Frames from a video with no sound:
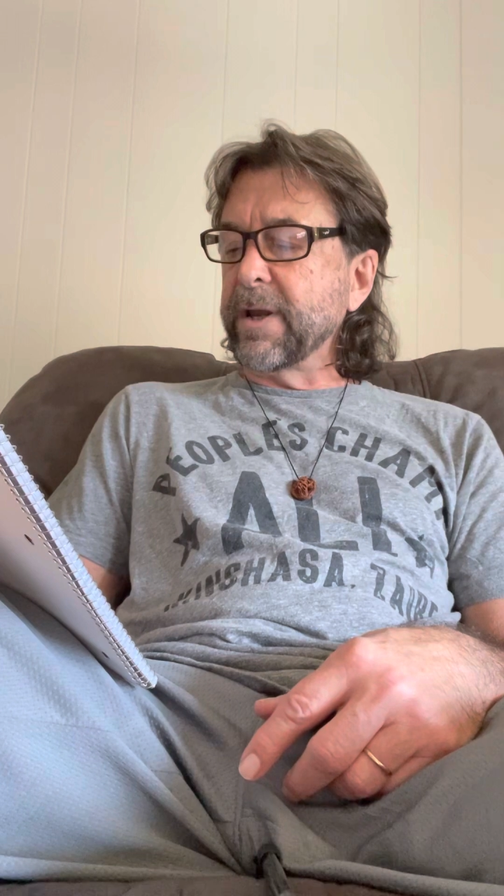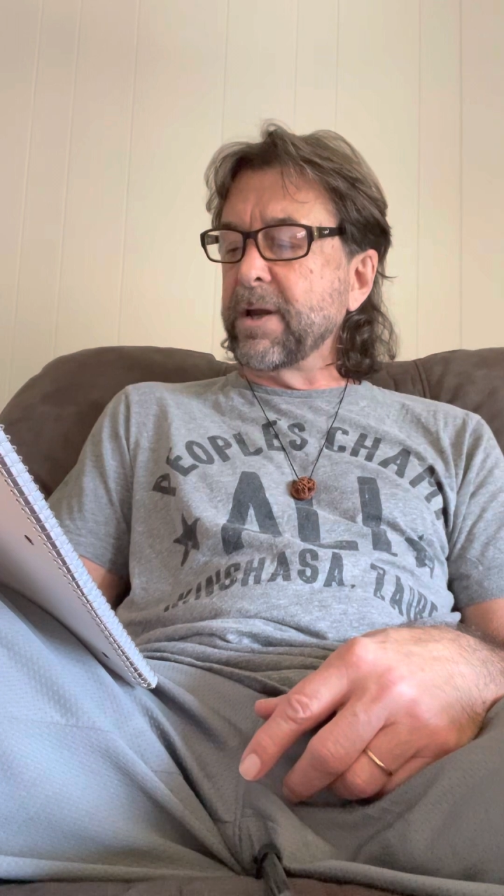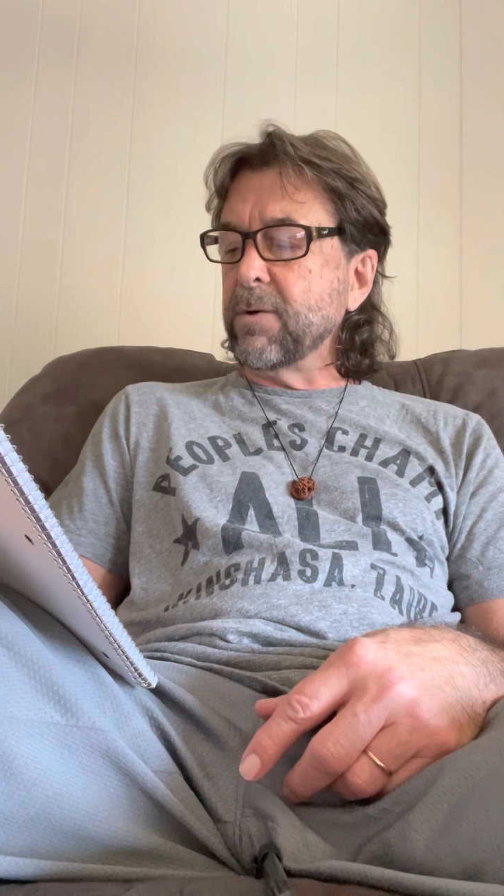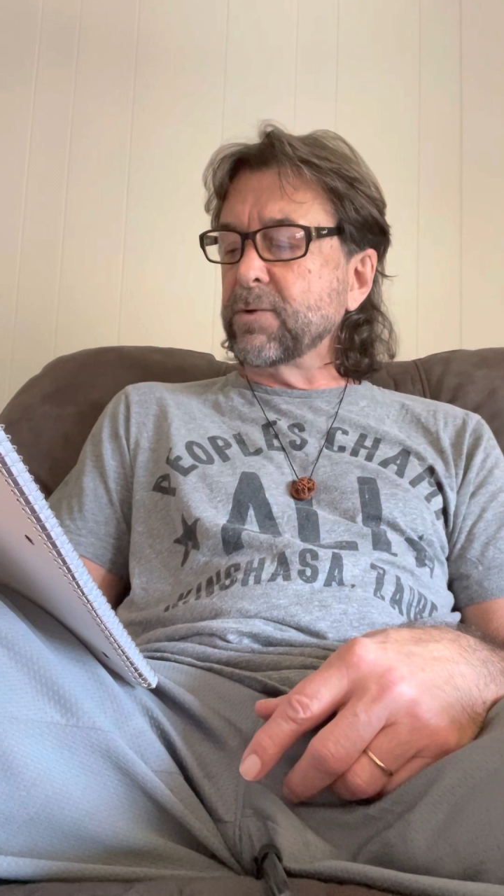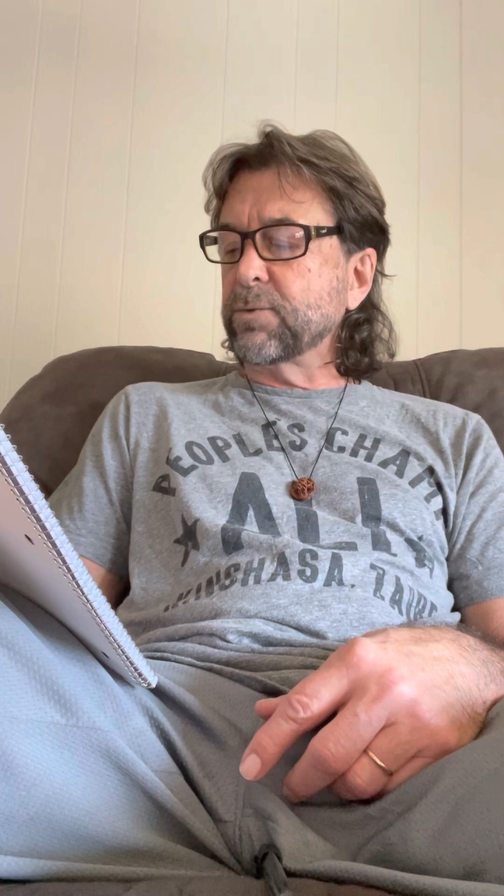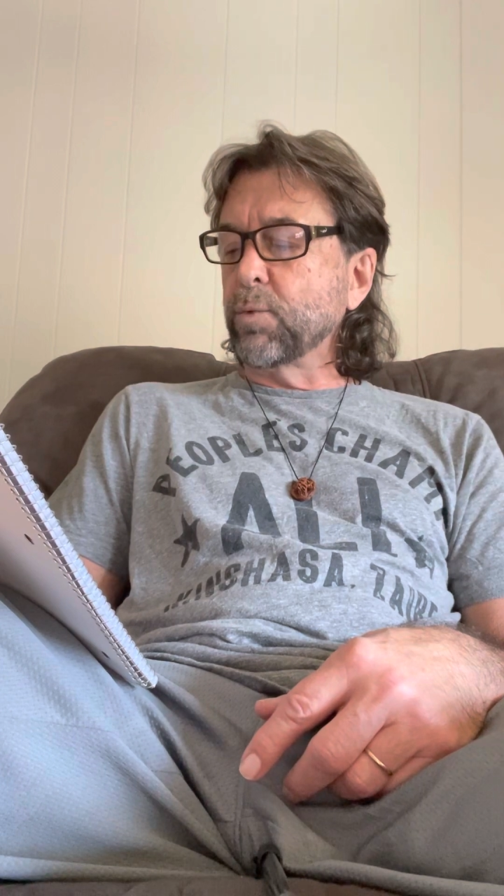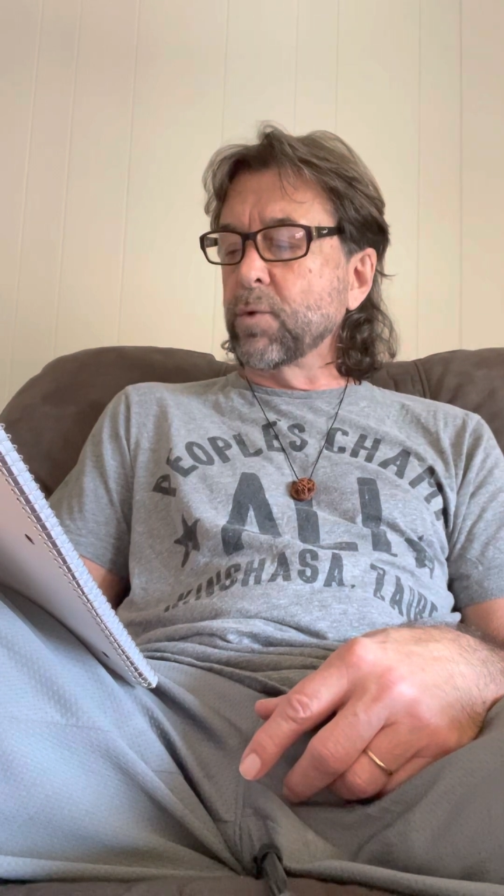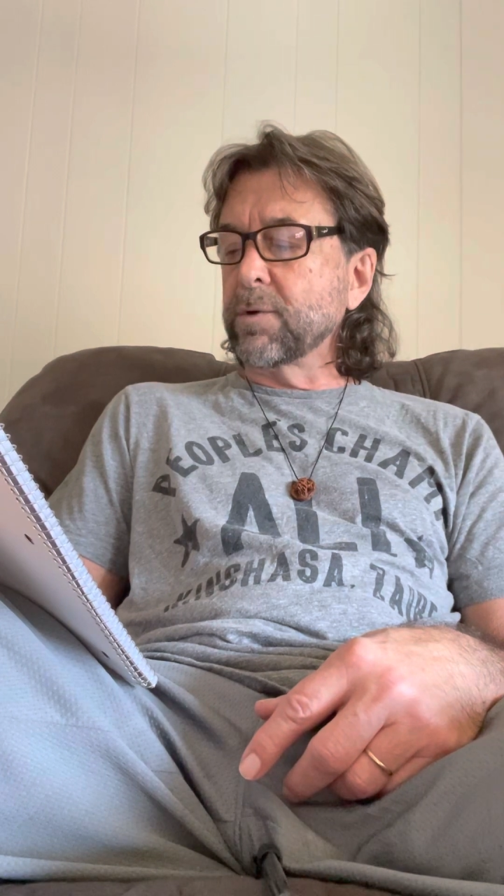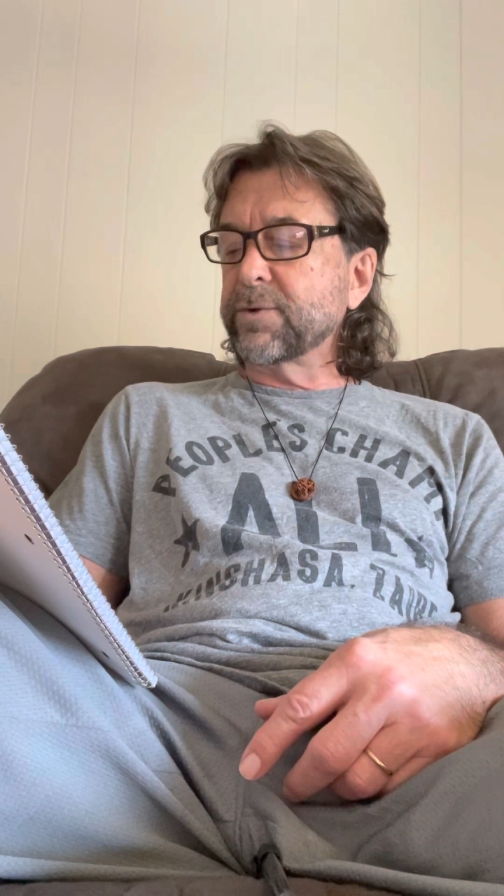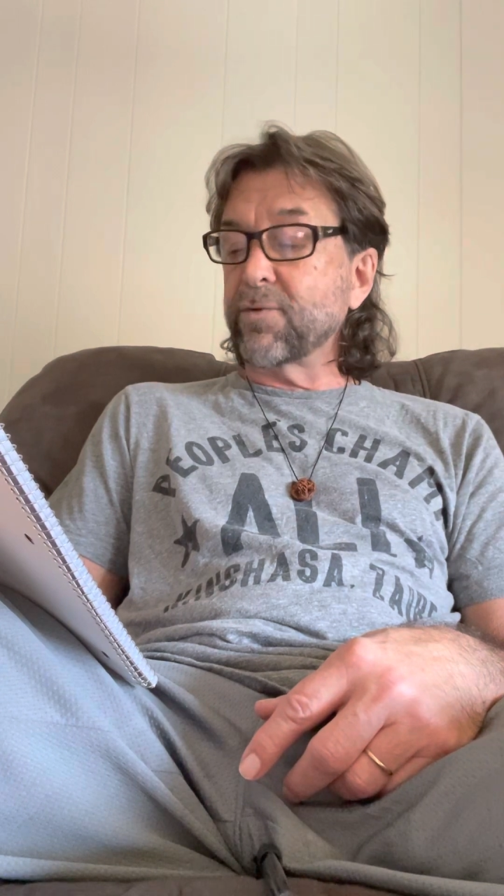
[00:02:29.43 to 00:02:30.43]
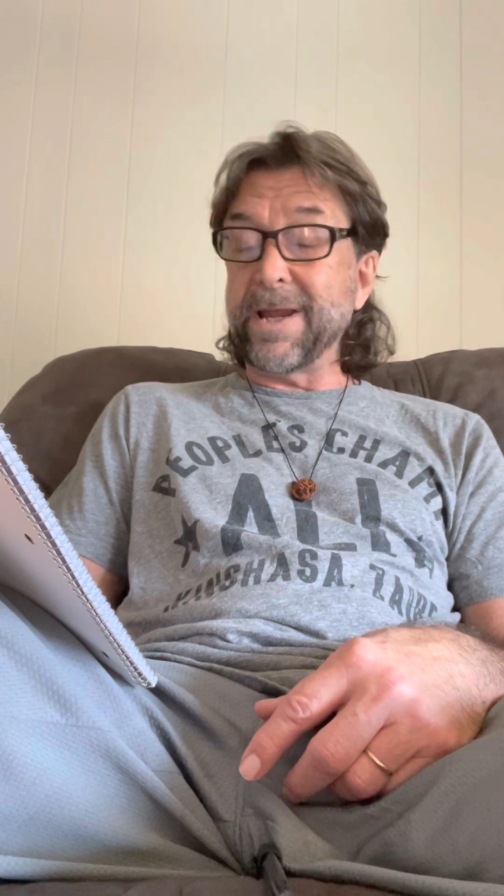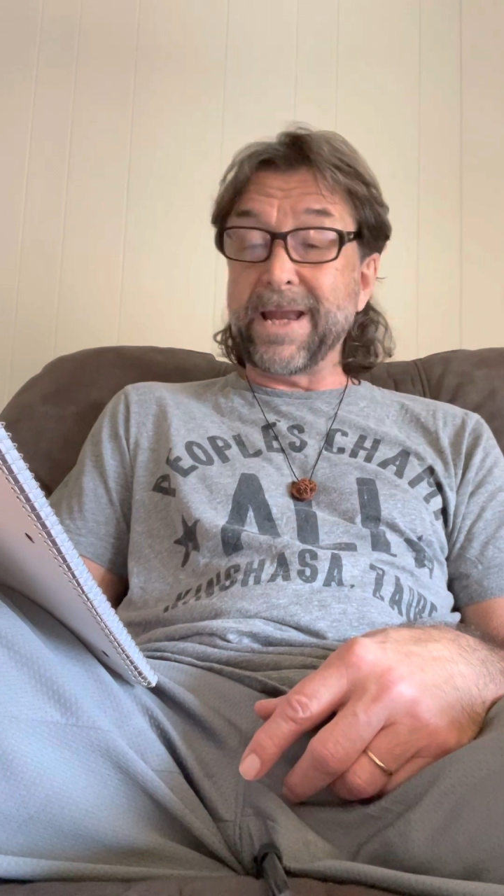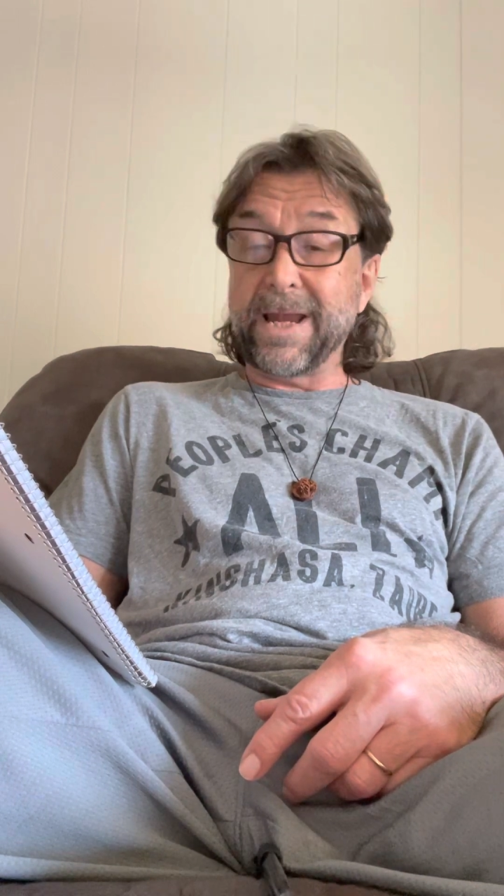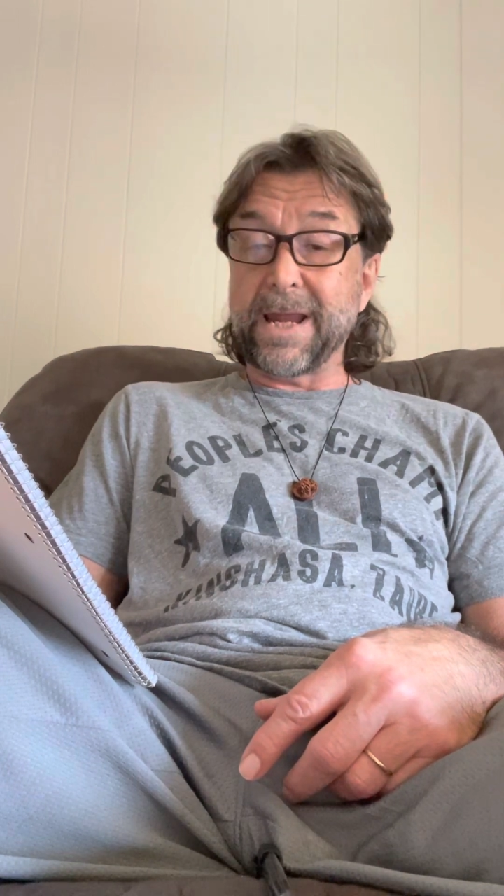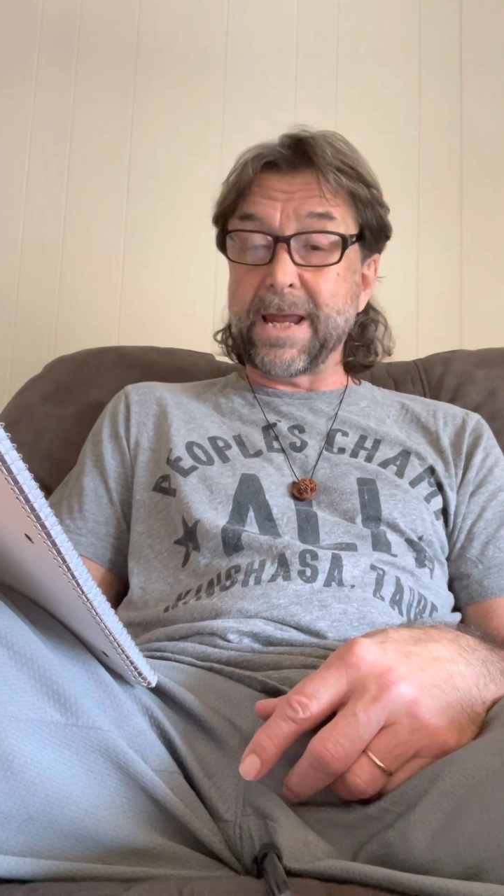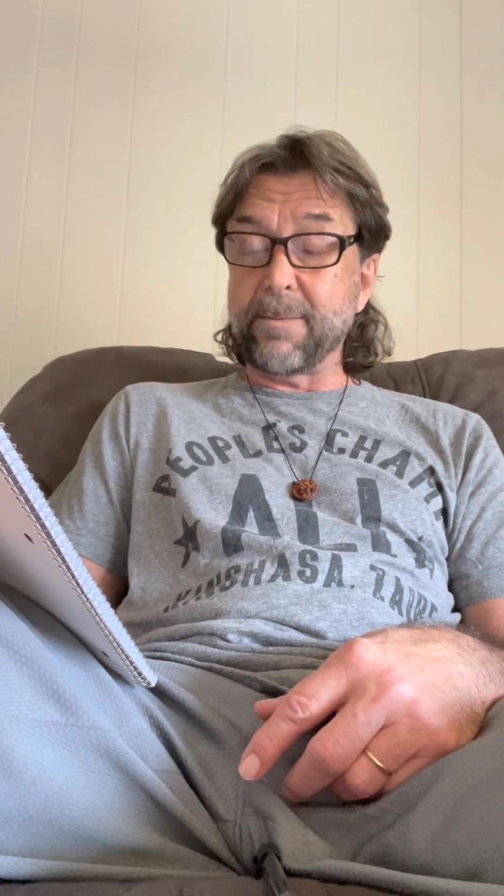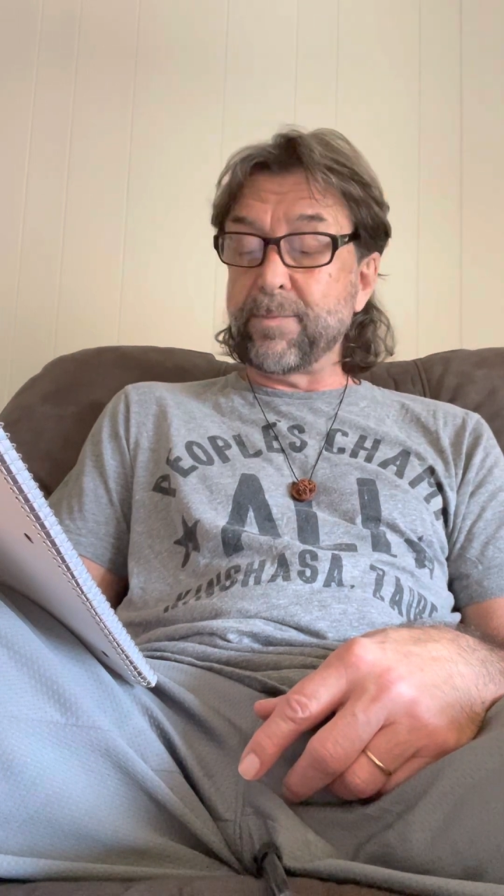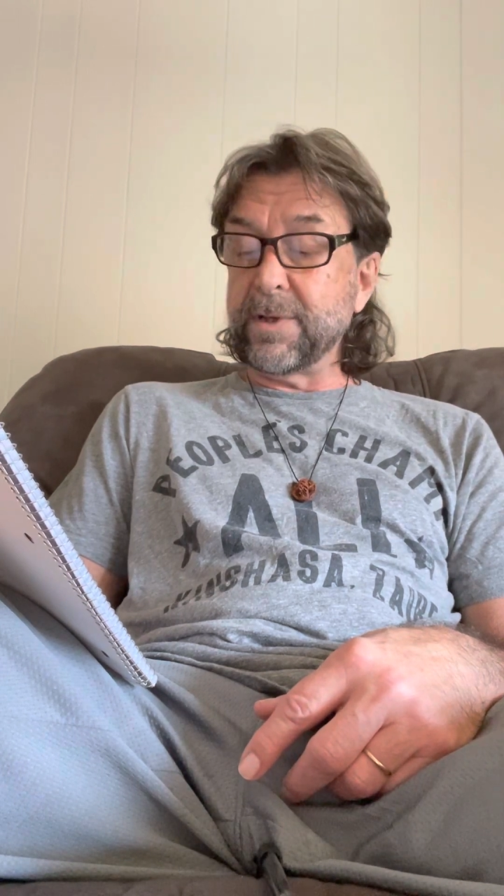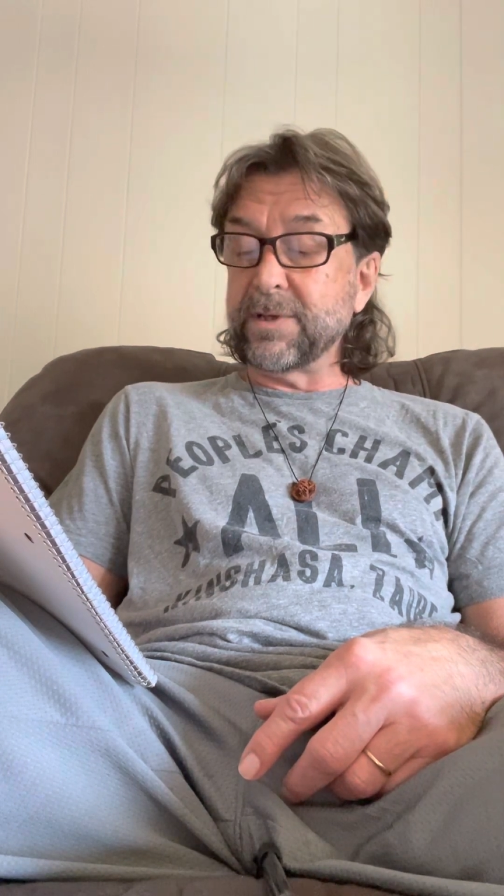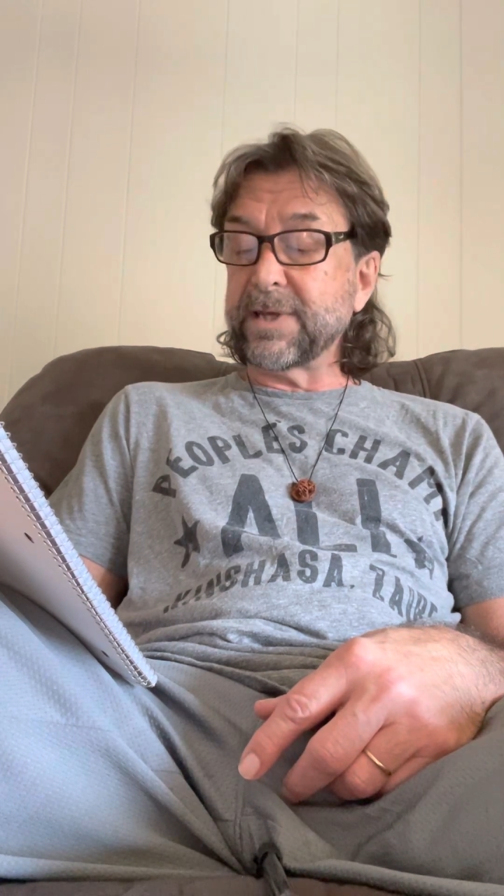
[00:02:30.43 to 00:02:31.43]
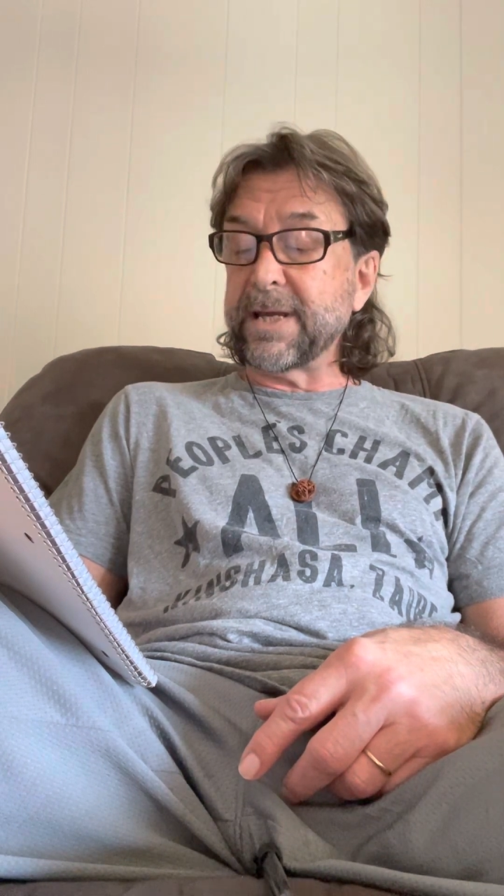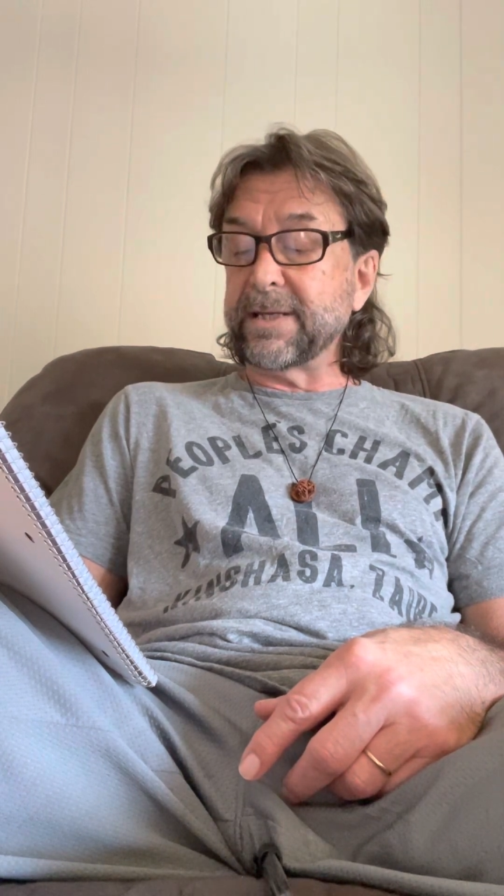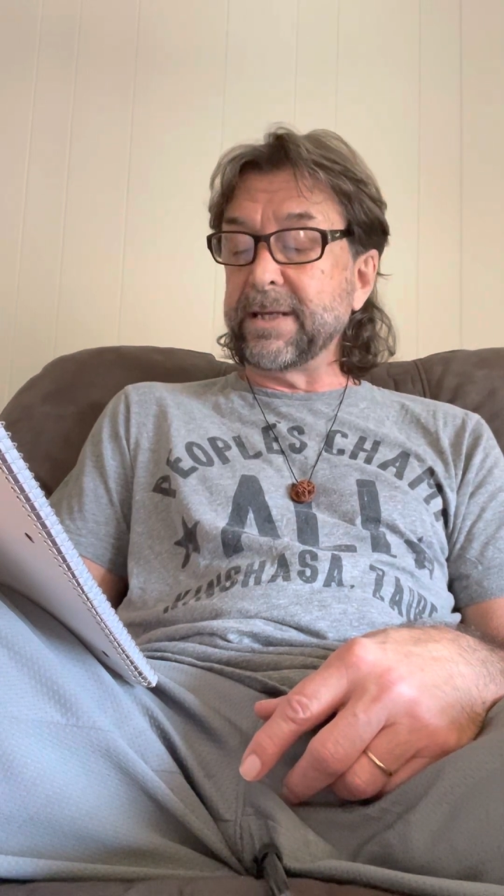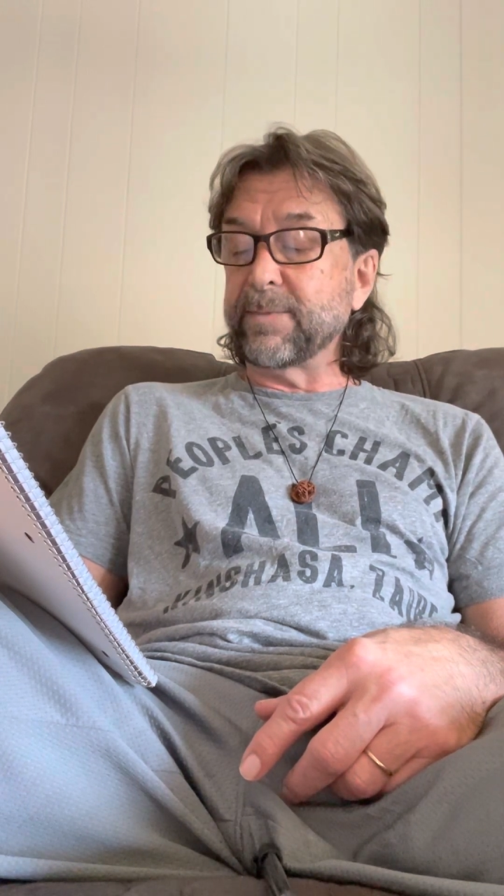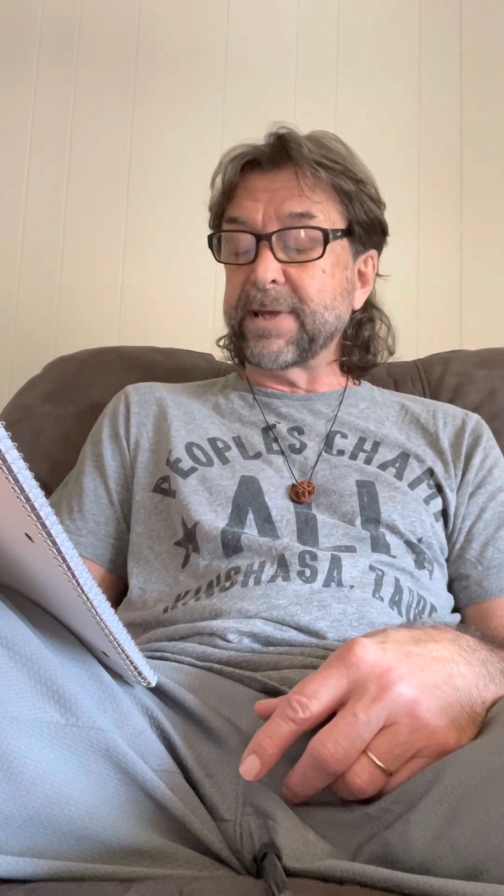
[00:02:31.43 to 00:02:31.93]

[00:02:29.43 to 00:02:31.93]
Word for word: Ghost World Training Camp in Sattahip,